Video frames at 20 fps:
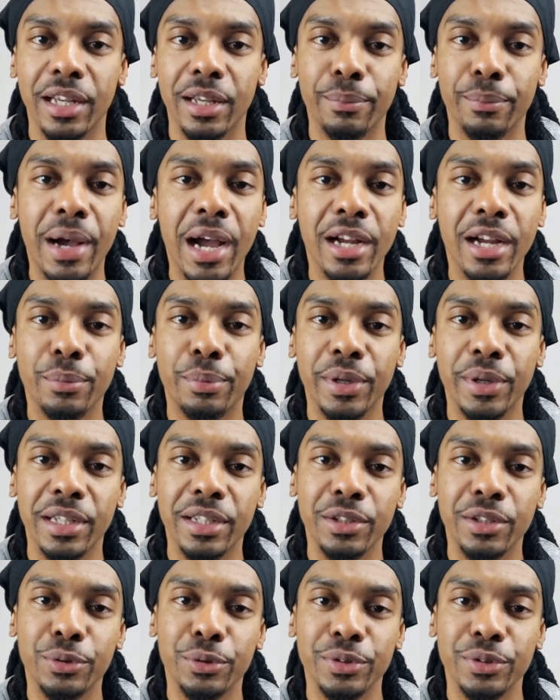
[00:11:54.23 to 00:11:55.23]
in my opinion,
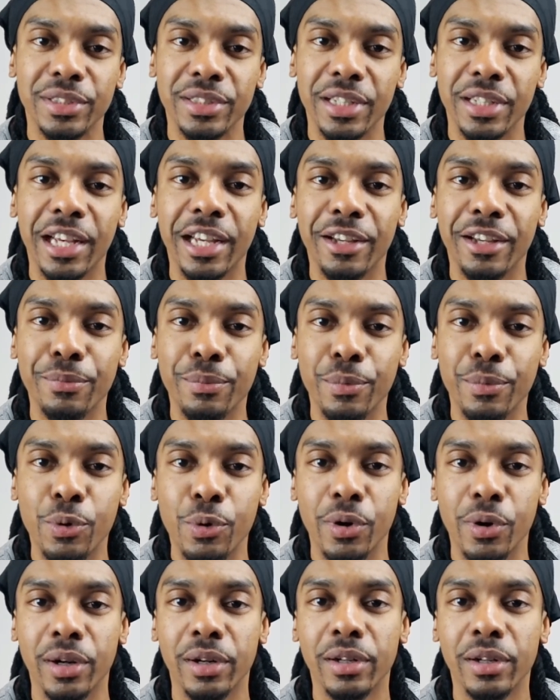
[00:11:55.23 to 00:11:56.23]
you'll save
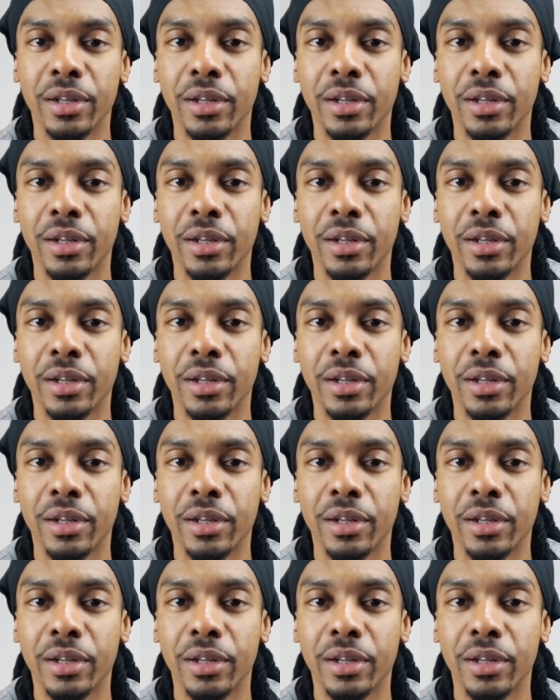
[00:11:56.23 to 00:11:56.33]
more